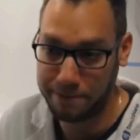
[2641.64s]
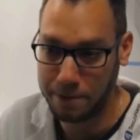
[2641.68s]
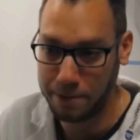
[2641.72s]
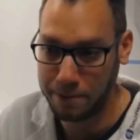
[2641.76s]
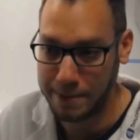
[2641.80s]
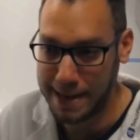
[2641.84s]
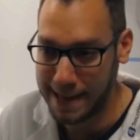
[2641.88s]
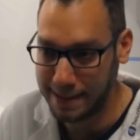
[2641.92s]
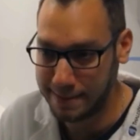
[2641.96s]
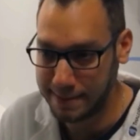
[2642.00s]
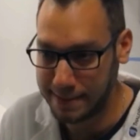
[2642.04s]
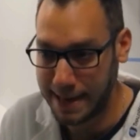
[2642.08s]
you
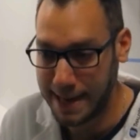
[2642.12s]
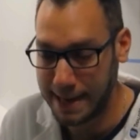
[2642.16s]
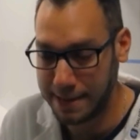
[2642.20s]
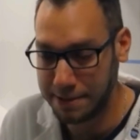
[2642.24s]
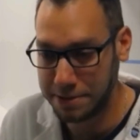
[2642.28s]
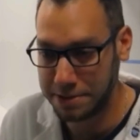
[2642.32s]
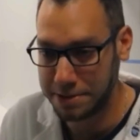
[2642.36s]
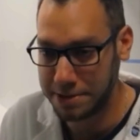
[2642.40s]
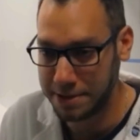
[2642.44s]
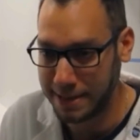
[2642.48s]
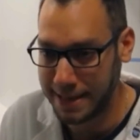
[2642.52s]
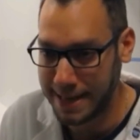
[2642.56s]
add
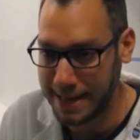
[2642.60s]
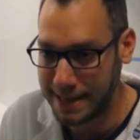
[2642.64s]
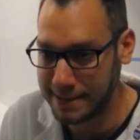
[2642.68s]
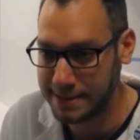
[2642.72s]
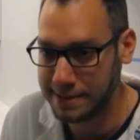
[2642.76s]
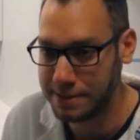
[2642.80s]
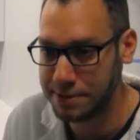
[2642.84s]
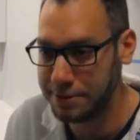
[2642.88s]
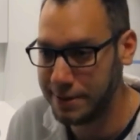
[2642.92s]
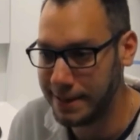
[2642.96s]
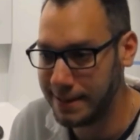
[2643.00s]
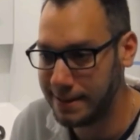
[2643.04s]
hydrogen
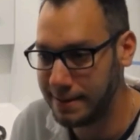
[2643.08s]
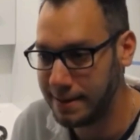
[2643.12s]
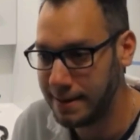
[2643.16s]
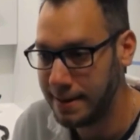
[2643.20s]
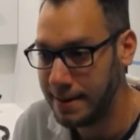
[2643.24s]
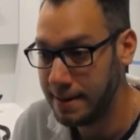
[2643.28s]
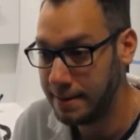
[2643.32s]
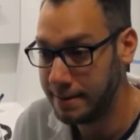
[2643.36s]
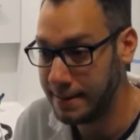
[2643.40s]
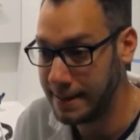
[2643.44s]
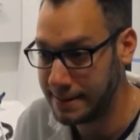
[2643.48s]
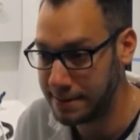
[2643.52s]
gas to it,
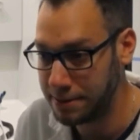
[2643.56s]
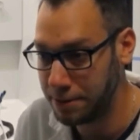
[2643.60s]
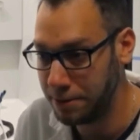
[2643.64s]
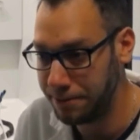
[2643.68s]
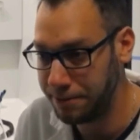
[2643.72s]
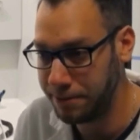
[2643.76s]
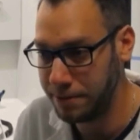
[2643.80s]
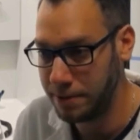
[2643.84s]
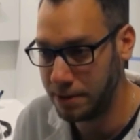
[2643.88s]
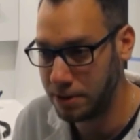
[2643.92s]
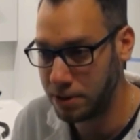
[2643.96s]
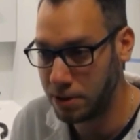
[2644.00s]
that's
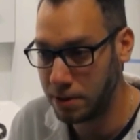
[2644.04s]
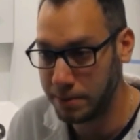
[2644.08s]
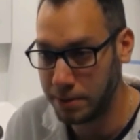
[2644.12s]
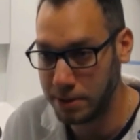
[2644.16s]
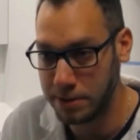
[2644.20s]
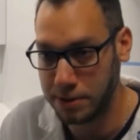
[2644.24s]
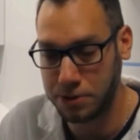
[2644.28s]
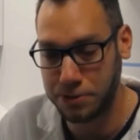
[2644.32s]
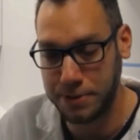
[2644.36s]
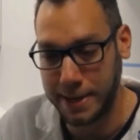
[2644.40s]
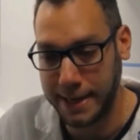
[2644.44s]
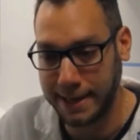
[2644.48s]
often a
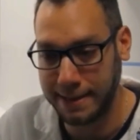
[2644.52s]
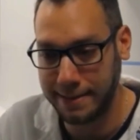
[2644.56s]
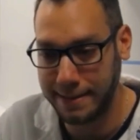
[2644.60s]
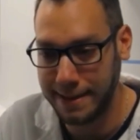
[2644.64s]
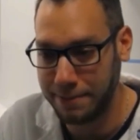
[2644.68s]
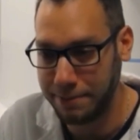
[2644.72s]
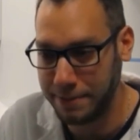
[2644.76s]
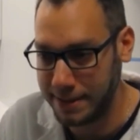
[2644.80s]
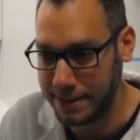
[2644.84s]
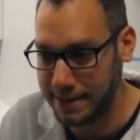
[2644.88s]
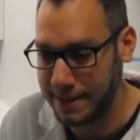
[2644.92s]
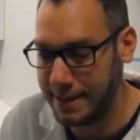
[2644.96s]
common trick
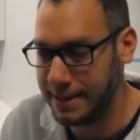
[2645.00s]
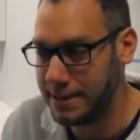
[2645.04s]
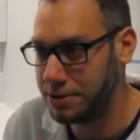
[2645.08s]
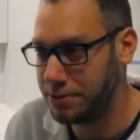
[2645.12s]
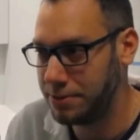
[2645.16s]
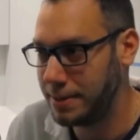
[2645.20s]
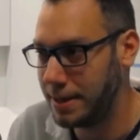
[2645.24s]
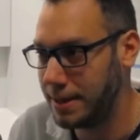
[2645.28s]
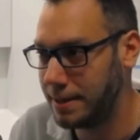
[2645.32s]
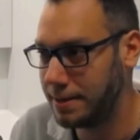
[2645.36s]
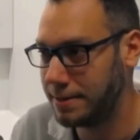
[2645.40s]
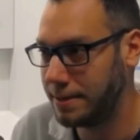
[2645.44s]
that we teach
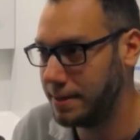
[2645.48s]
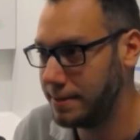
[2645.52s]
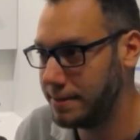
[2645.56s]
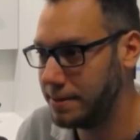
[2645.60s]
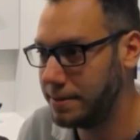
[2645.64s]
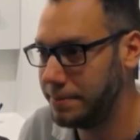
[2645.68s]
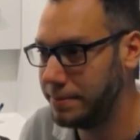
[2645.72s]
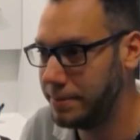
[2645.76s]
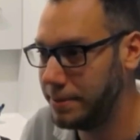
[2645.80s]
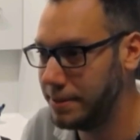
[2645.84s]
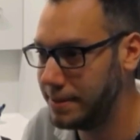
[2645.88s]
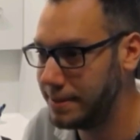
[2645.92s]
to our
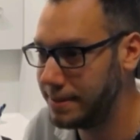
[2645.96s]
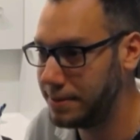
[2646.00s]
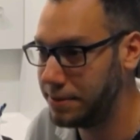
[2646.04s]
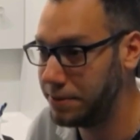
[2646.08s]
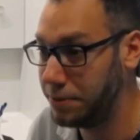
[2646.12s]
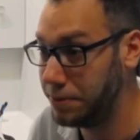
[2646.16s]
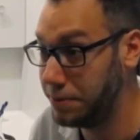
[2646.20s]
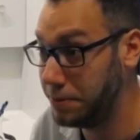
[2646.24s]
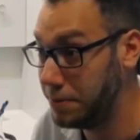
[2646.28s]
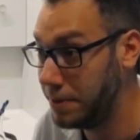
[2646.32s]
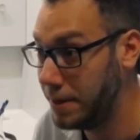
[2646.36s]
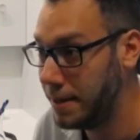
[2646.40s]
customers
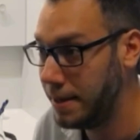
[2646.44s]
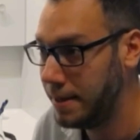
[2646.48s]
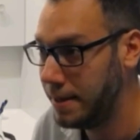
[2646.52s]
to